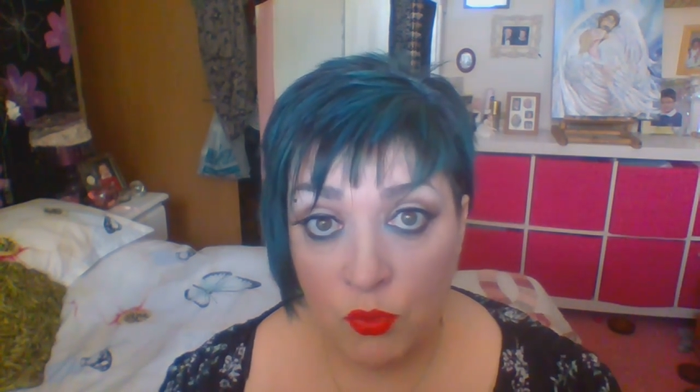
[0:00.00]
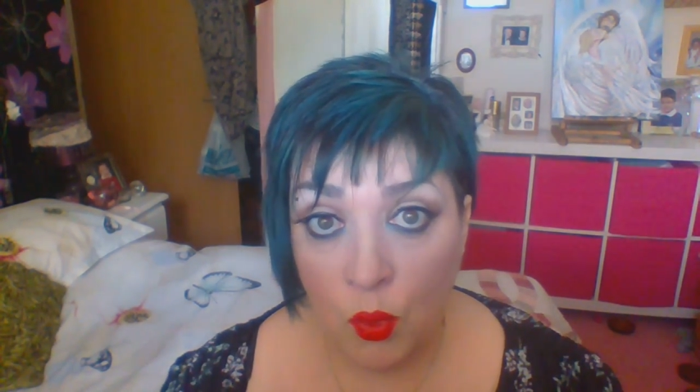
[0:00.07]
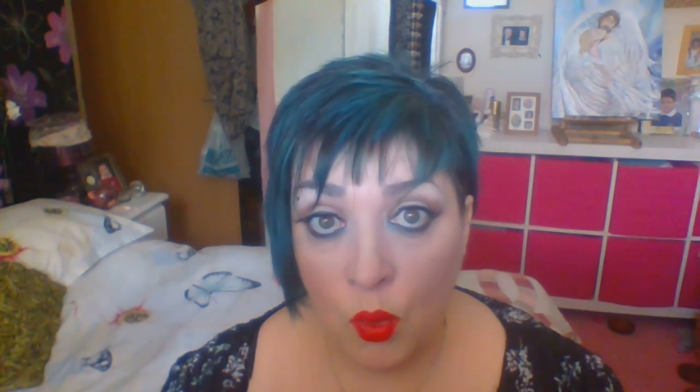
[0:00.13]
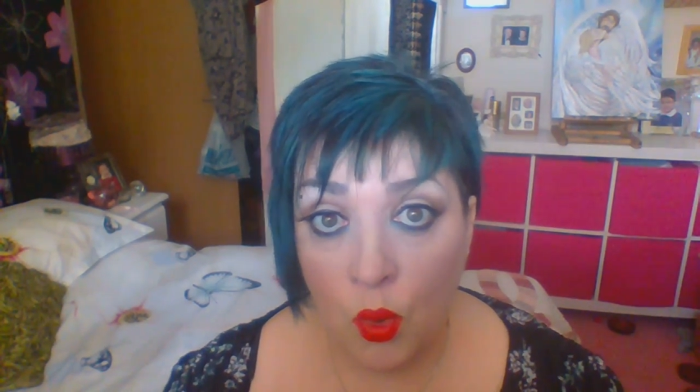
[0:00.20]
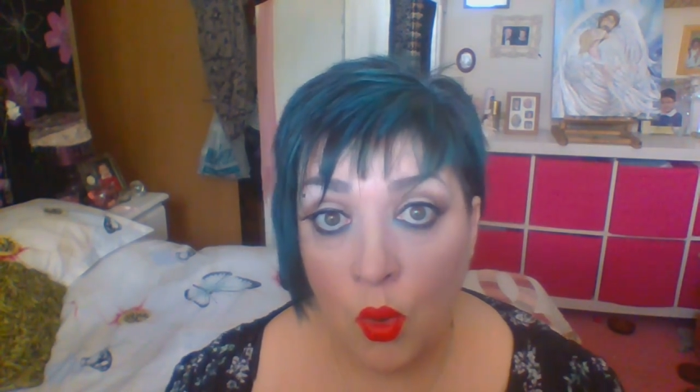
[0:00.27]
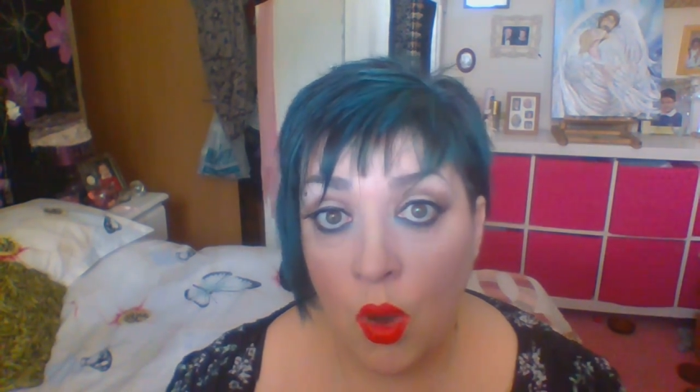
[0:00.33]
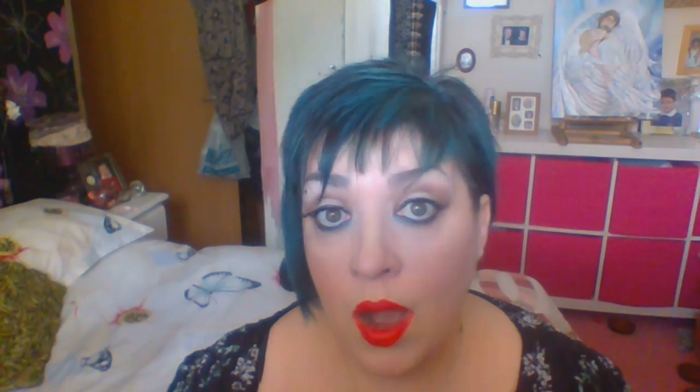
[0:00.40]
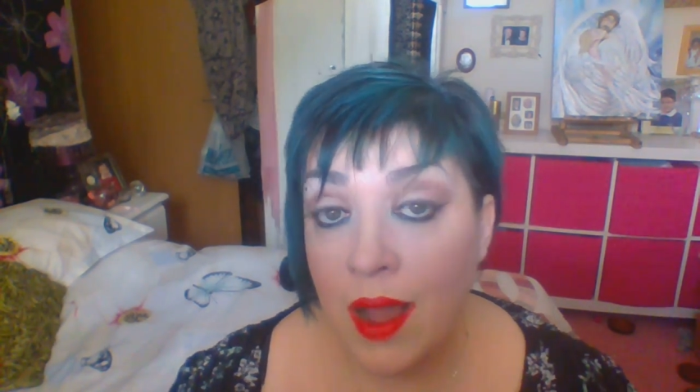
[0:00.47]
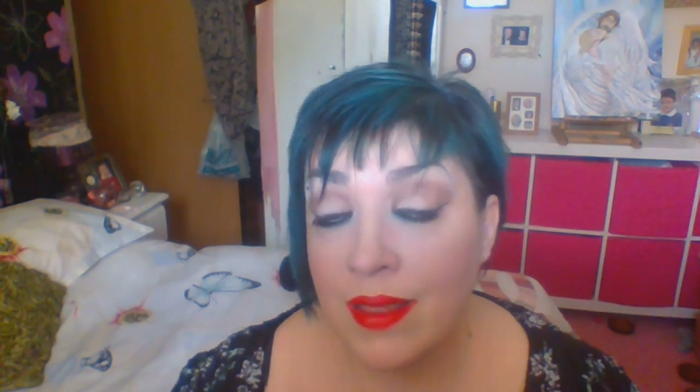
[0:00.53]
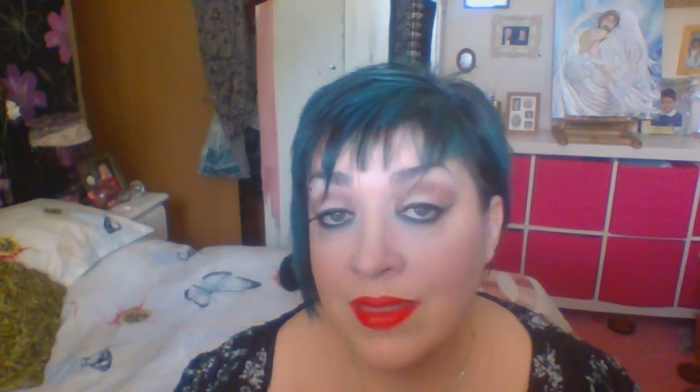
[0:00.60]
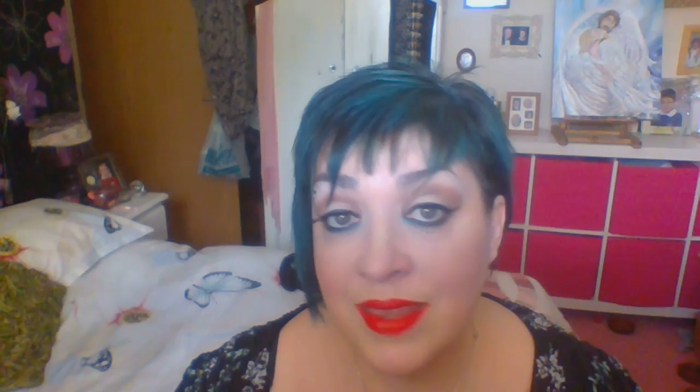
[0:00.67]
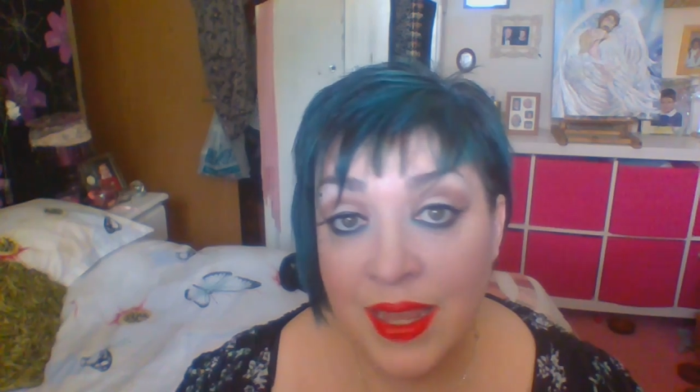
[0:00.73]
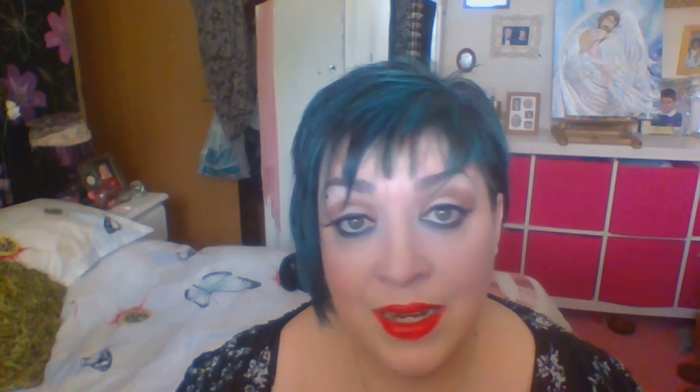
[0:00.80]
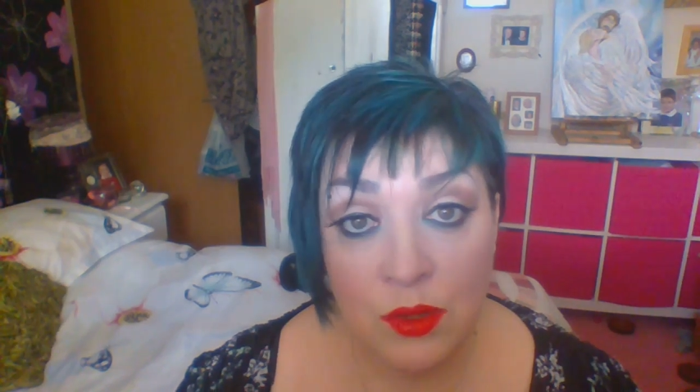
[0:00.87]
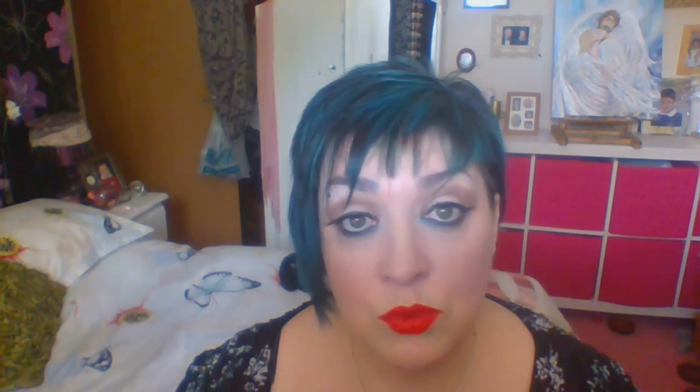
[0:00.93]
war,
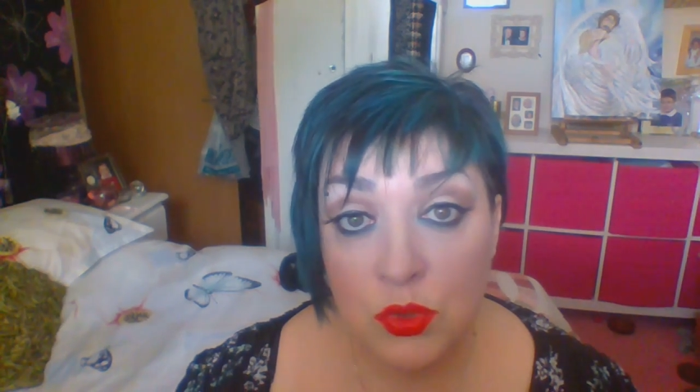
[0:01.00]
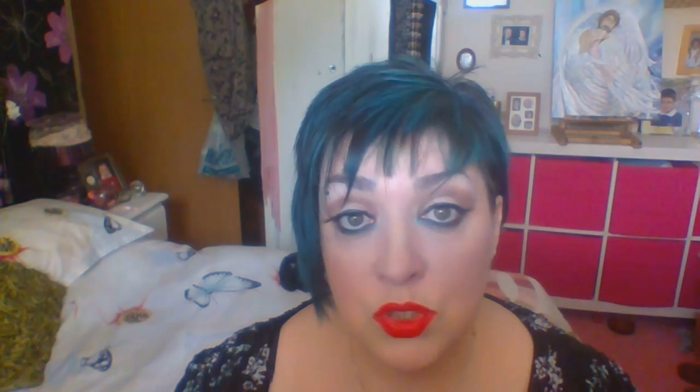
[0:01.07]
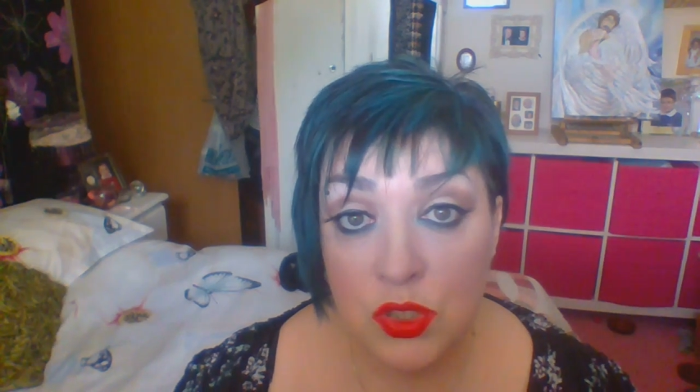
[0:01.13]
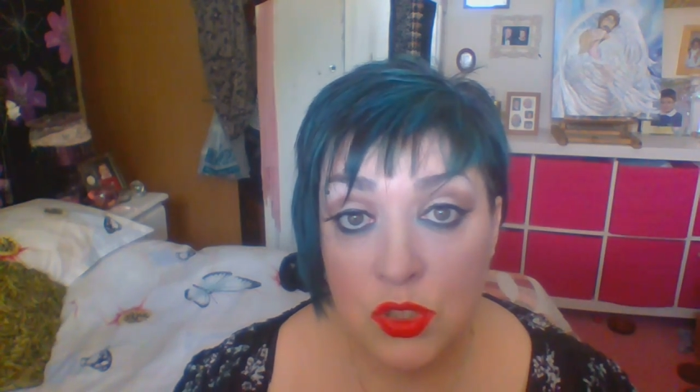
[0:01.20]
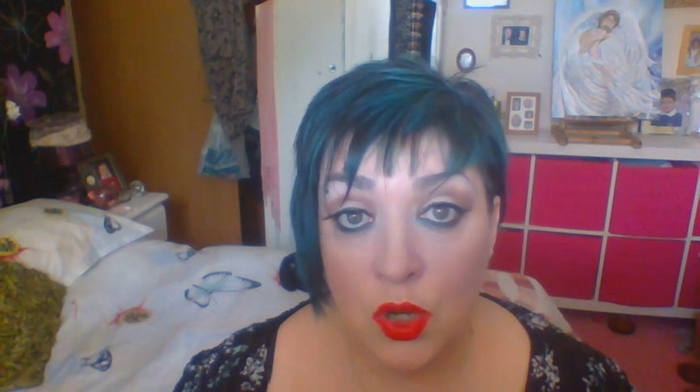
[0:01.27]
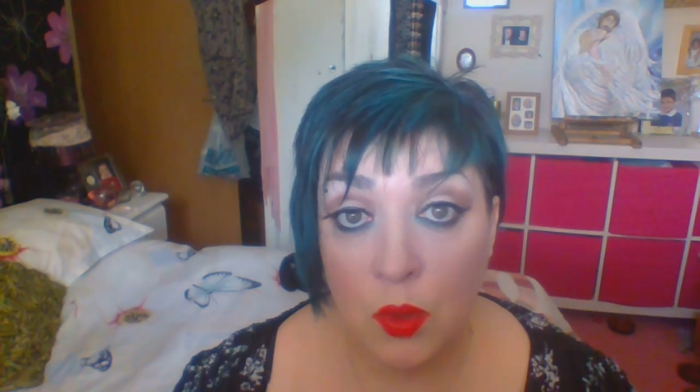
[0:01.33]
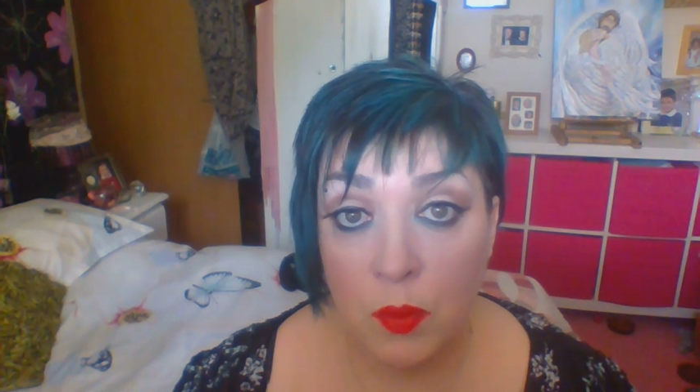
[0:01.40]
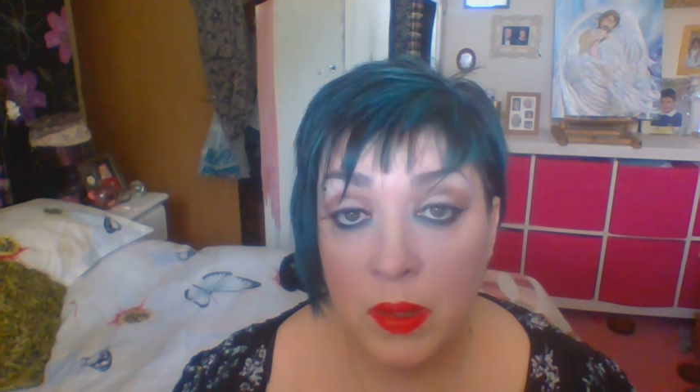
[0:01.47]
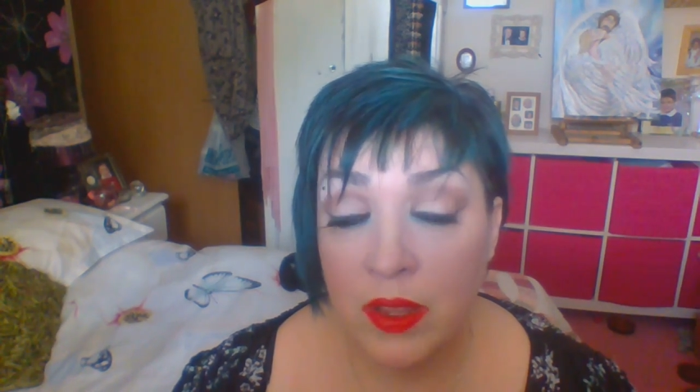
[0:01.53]
and then it will stop.